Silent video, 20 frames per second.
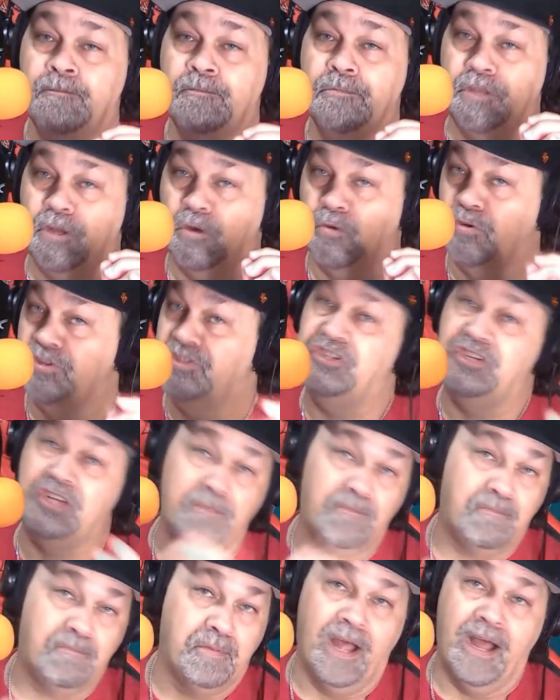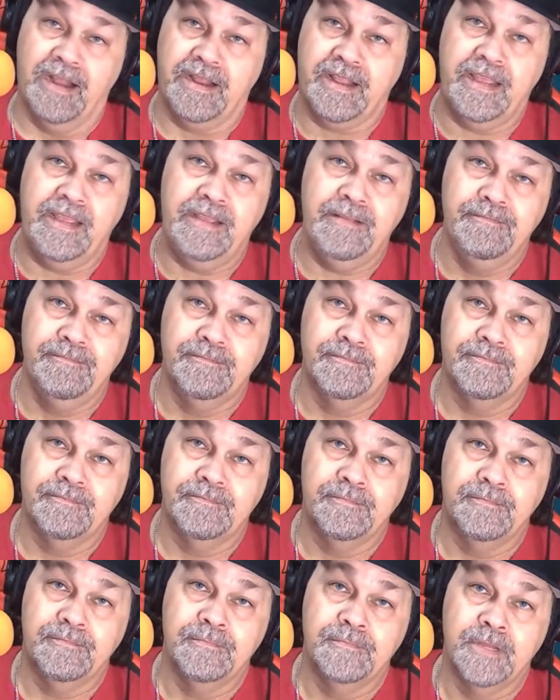there was chip blocking.
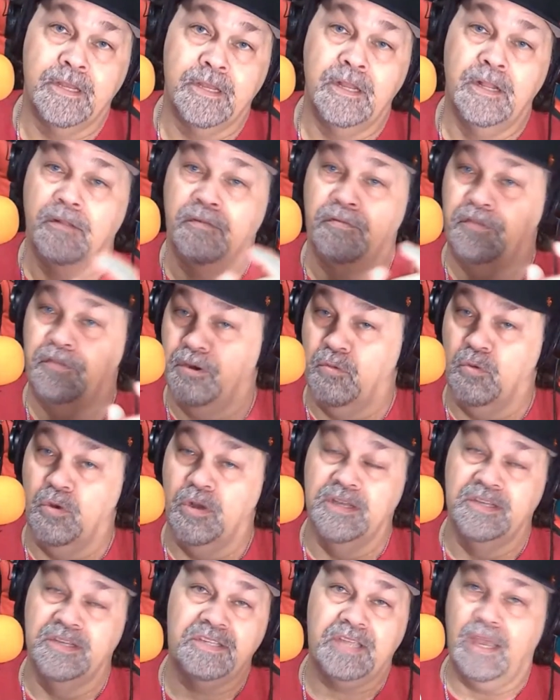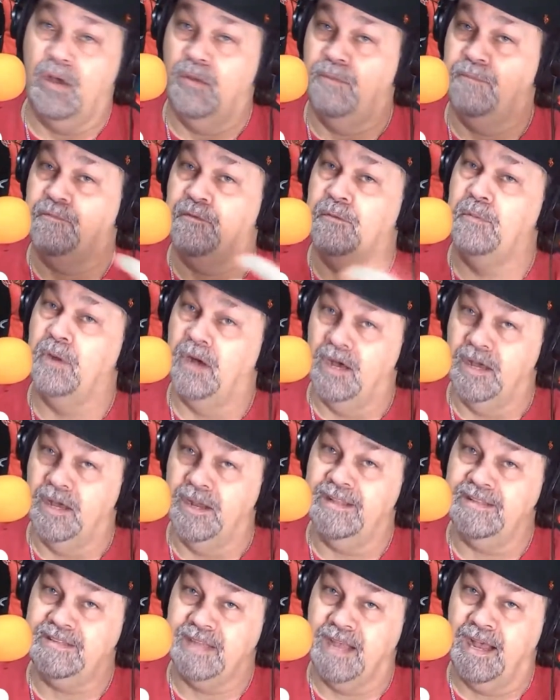There was help from Hunt
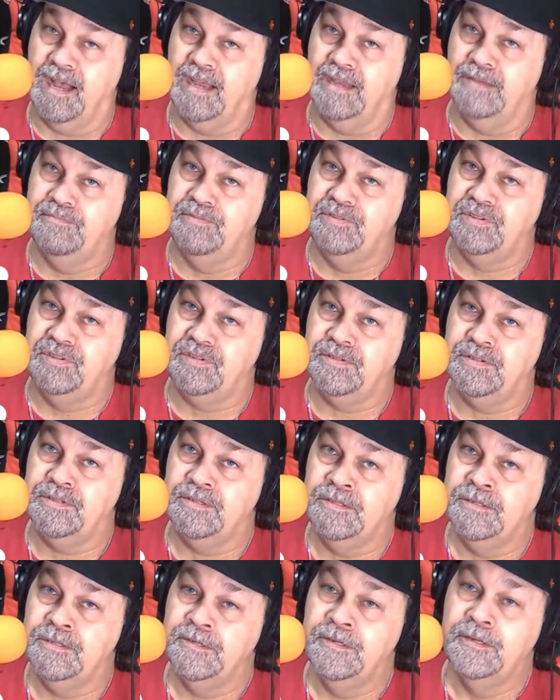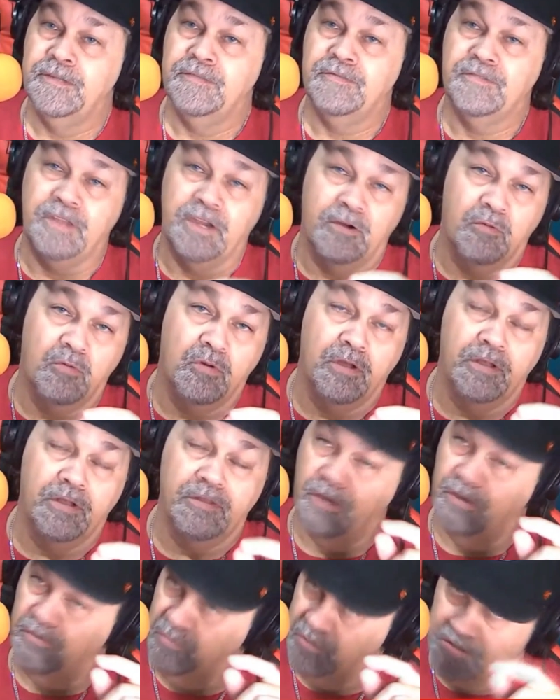at times. There
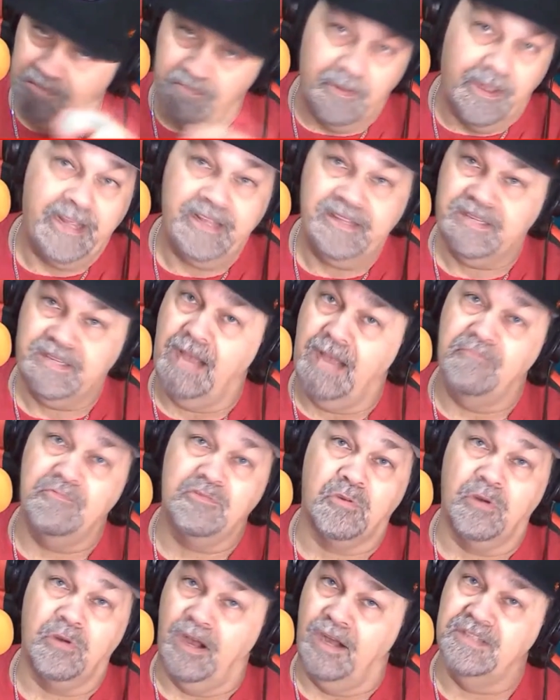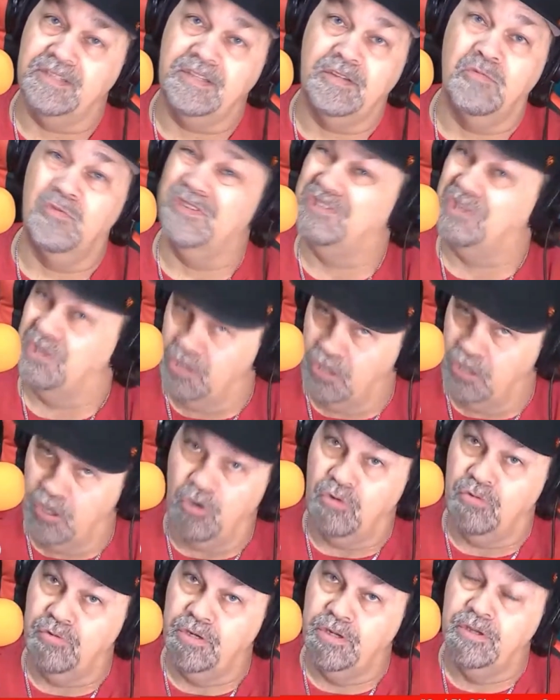was many times where Austin was
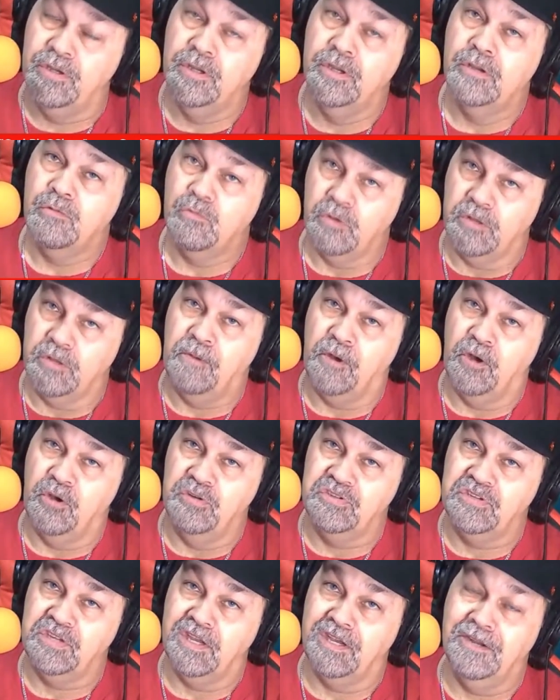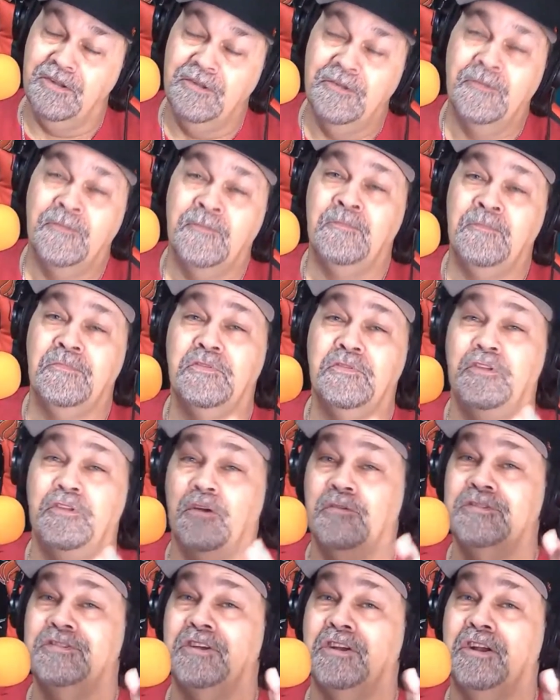alone with Boza.
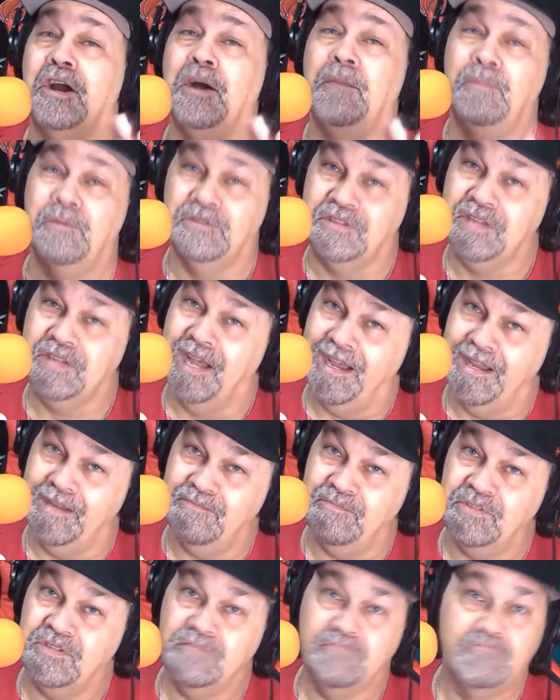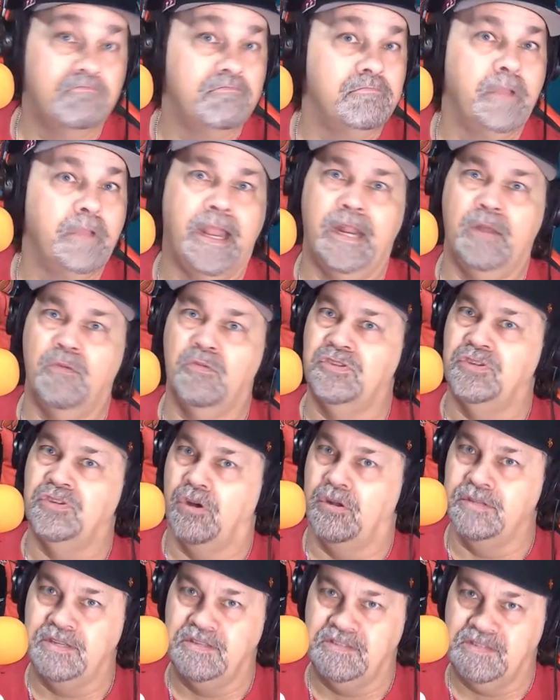There was a couple times, and it was
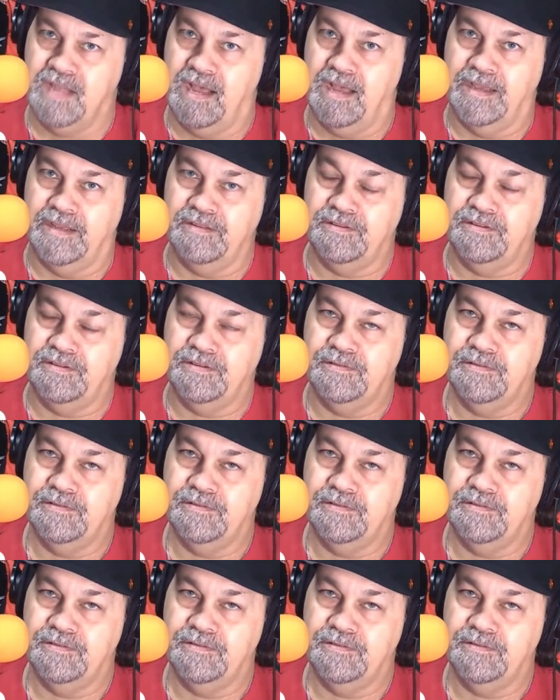all designed,